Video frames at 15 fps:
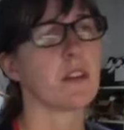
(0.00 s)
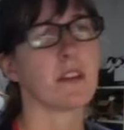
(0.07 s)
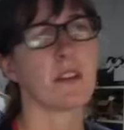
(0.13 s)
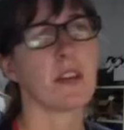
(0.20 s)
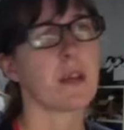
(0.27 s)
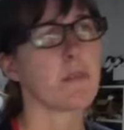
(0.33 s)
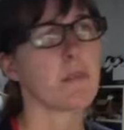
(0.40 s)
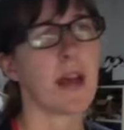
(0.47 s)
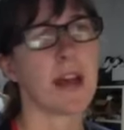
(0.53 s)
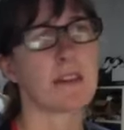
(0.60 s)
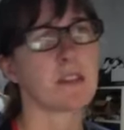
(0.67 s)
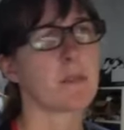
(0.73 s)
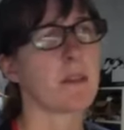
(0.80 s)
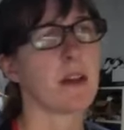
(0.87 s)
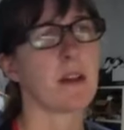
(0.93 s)
like
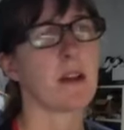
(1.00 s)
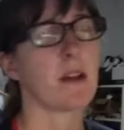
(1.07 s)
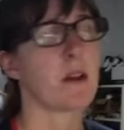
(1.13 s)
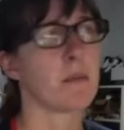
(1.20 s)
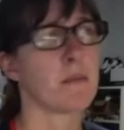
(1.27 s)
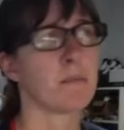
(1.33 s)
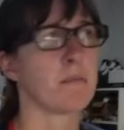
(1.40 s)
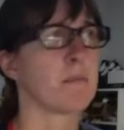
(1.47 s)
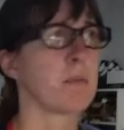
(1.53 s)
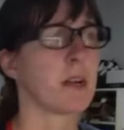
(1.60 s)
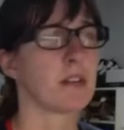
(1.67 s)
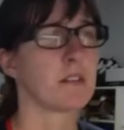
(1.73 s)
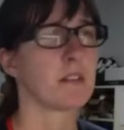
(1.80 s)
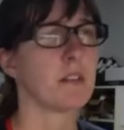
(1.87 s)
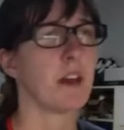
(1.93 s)
pass a
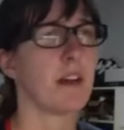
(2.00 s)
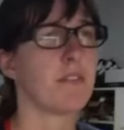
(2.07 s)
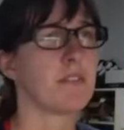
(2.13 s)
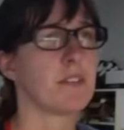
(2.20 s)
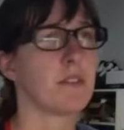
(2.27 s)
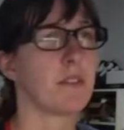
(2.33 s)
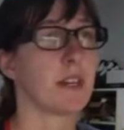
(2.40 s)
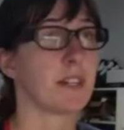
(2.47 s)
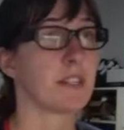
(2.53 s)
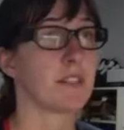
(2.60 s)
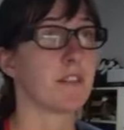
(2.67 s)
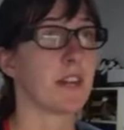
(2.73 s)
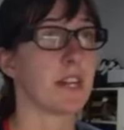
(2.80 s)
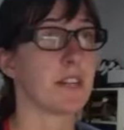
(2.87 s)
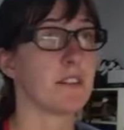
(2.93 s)
parcel off to, that's
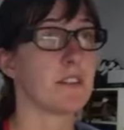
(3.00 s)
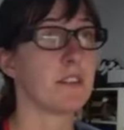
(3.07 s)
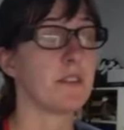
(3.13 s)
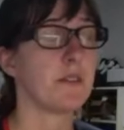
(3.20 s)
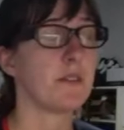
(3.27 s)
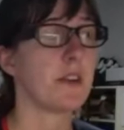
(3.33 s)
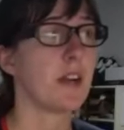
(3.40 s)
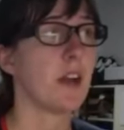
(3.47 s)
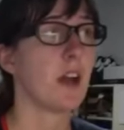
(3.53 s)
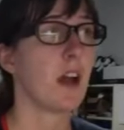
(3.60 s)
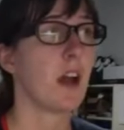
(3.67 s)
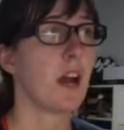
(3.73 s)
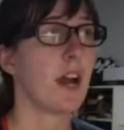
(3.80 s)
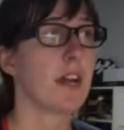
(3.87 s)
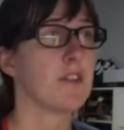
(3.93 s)
fine too.
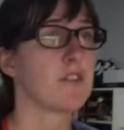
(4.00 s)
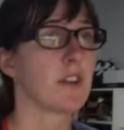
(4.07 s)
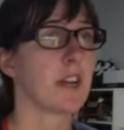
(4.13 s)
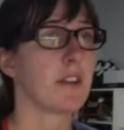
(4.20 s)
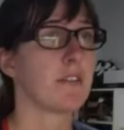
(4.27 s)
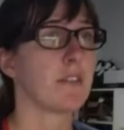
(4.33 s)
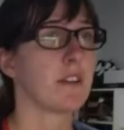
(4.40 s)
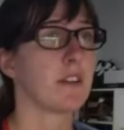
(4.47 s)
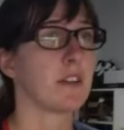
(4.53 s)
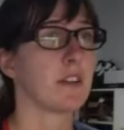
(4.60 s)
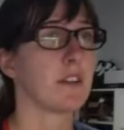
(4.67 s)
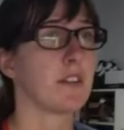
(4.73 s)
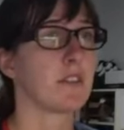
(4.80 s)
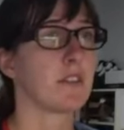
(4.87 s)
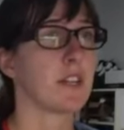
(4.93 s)
I drive a
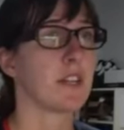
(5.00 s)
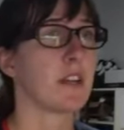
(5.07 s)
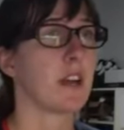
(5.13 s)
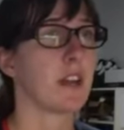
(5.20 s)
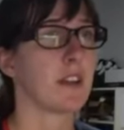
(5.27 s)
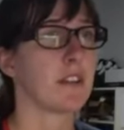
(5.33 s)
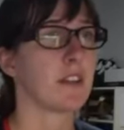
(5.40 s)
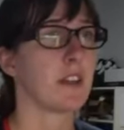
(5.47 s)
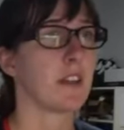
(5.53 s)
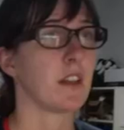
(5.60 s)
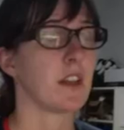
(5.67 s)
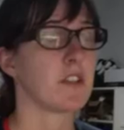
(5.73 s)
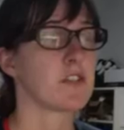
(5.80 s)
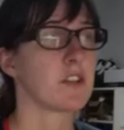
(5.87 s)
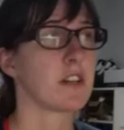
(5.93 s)
green Hyundai
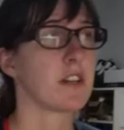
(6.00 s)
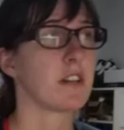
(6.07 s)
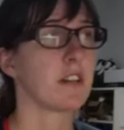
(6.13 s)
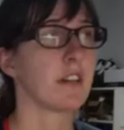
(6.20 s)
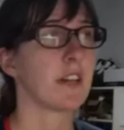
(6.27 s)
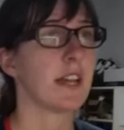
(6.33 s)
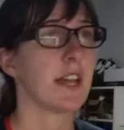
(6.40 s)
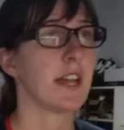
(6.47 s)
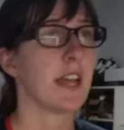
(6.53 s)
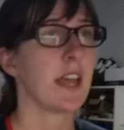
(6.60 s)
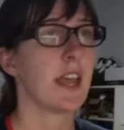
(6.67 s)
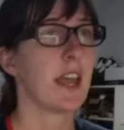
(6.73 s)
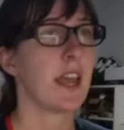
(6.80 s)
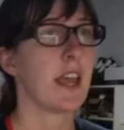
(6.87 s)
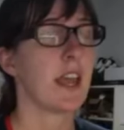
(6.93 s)
Elantra,
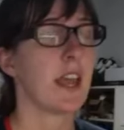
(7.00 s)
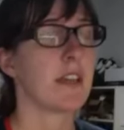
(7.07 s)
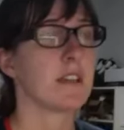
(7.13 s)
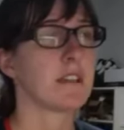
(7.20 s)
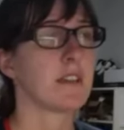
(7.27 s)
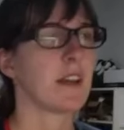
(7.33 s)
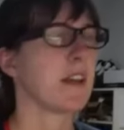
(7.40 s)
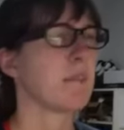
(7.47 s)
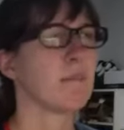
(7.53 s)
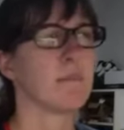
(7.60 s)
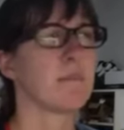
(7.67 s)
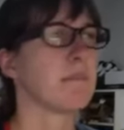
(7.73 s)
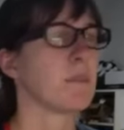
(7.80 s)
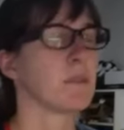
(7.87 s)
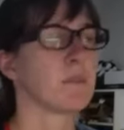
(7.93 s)
and
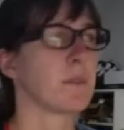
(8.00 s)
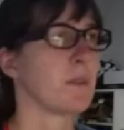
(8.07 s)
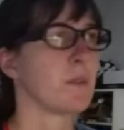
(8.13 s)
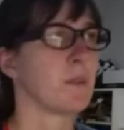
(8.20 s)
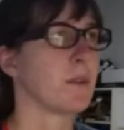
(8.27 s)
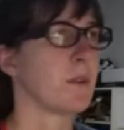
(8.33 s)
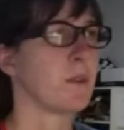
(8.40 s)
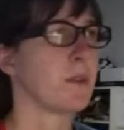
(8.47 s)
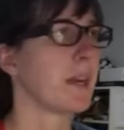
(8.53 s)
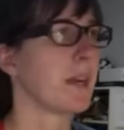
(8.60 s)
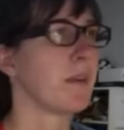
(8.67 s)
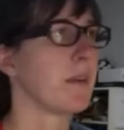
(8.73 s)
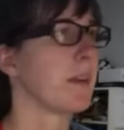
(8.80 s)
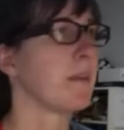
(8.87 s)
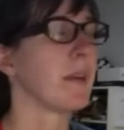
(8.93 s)
most people know who I
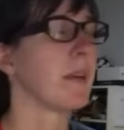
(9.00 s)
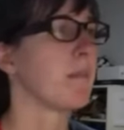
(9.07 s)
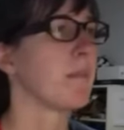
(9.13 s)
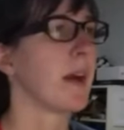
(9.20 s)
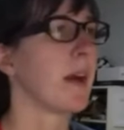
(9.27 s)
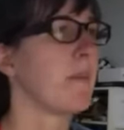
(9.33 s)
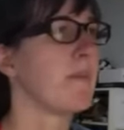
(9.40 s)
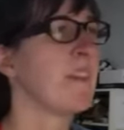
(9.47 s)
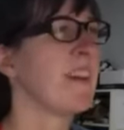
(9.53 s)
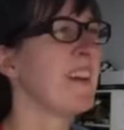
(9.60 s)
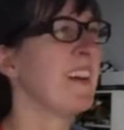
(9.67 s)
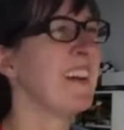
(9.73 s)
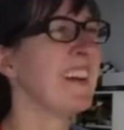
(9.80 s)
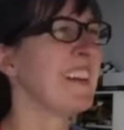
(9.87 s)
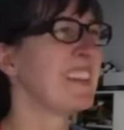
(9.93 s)
am anyway.
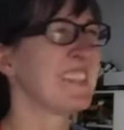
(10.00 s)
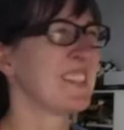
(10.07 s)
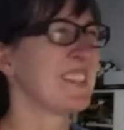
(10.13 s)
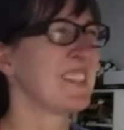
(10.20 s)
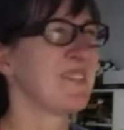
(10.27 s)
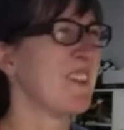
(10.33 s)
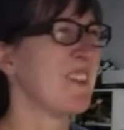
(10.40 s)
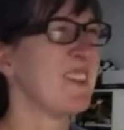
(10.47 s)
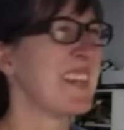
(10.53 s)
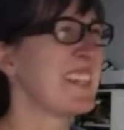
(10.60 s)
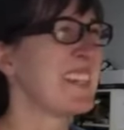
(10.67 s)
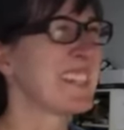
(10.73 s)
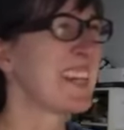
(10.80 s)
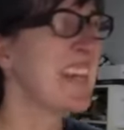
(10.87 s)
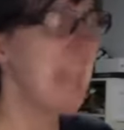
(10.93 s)
It's a small
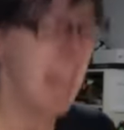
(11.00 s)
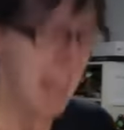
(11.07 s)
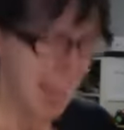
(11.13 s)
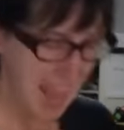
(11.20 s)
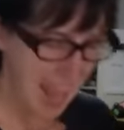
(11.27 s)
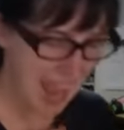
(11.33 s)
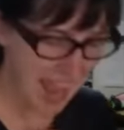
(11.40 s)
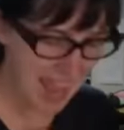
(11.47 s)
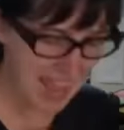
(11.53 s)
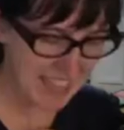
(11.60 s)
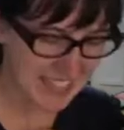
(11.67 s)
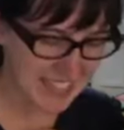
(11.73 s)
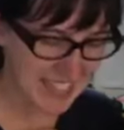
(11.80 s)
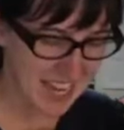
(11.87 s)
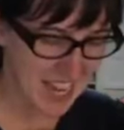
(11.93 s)
place.
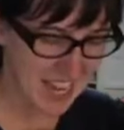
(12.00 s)
And